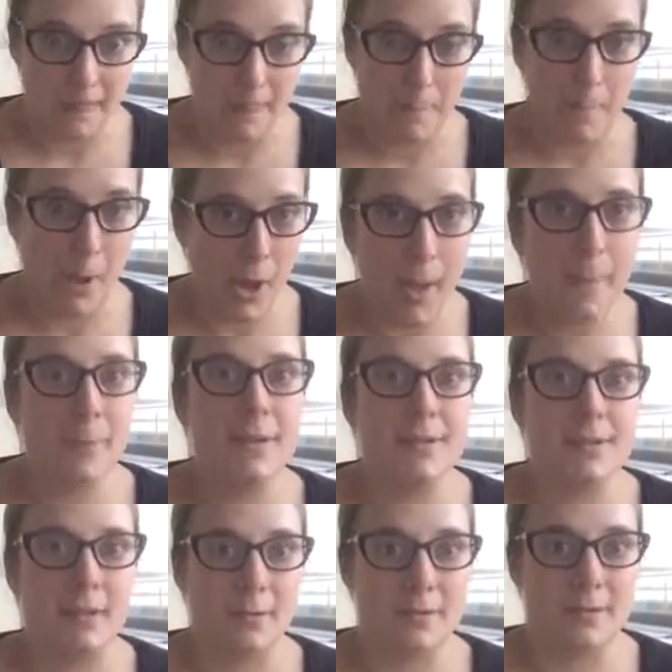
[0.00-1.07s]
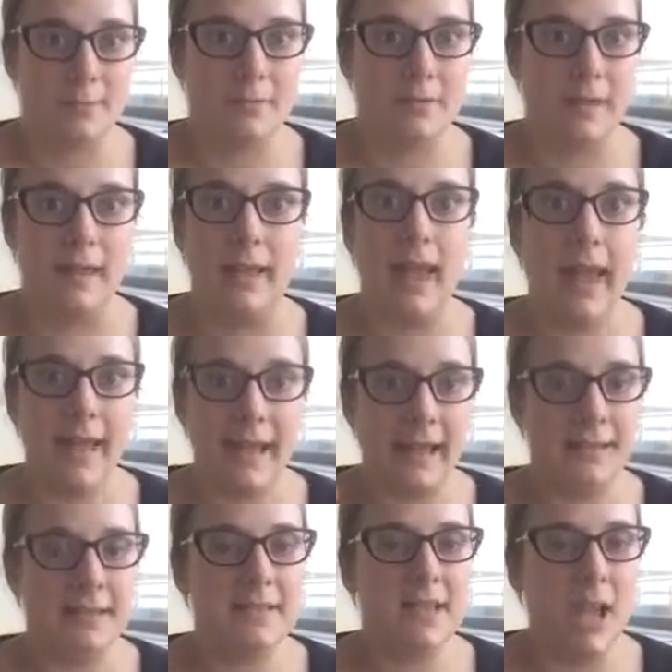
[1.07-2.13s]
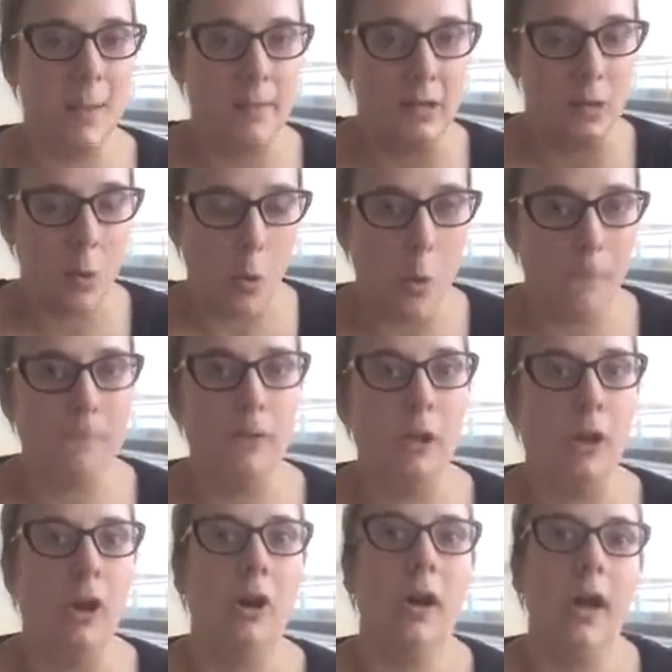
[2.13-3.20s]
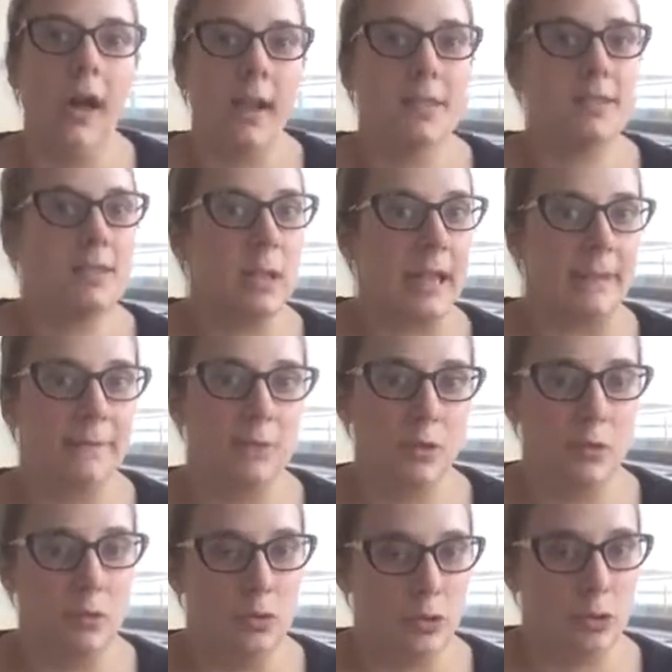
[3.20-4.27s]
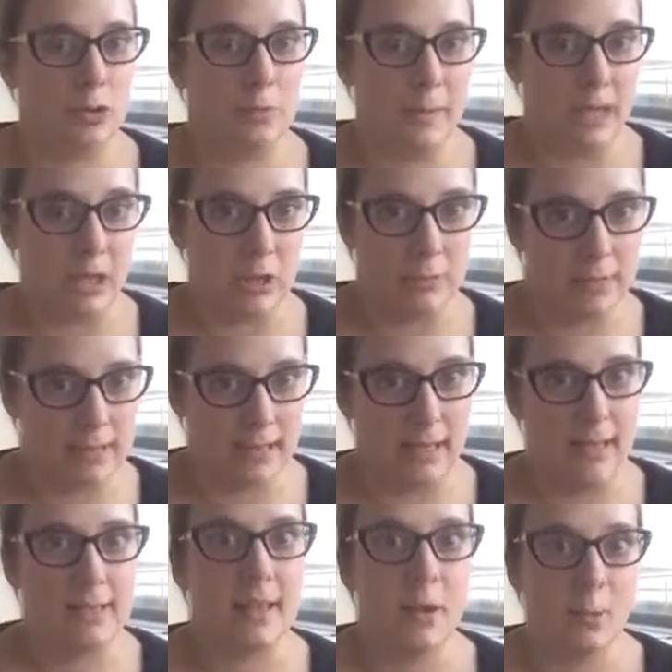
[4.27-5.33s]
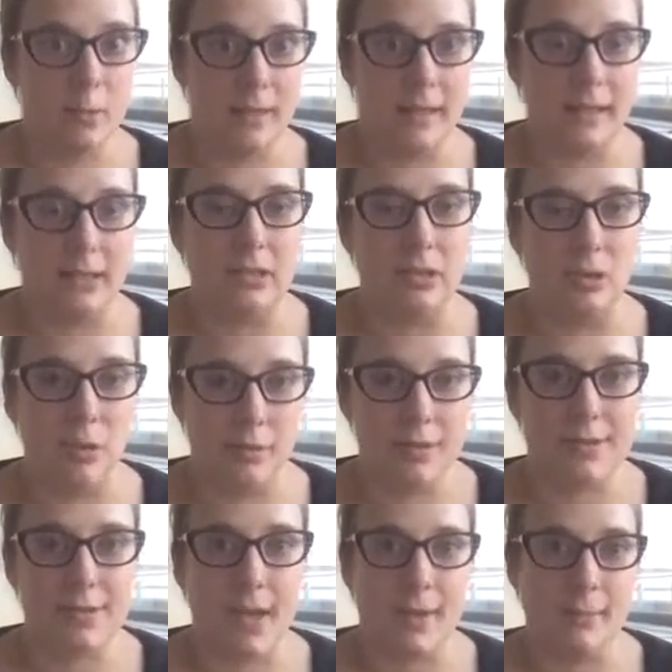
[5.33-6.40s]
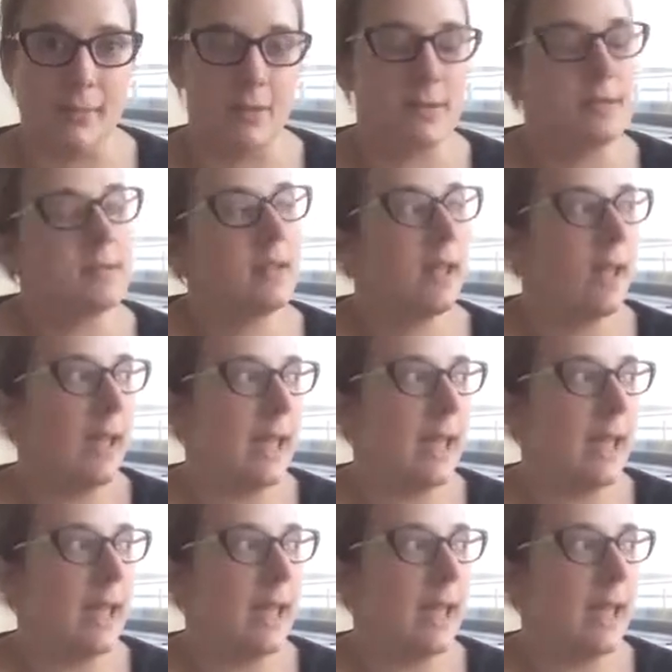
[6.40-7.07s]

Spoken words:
The purpose of something can determine an awful lot as to if you should be using it within your assignments.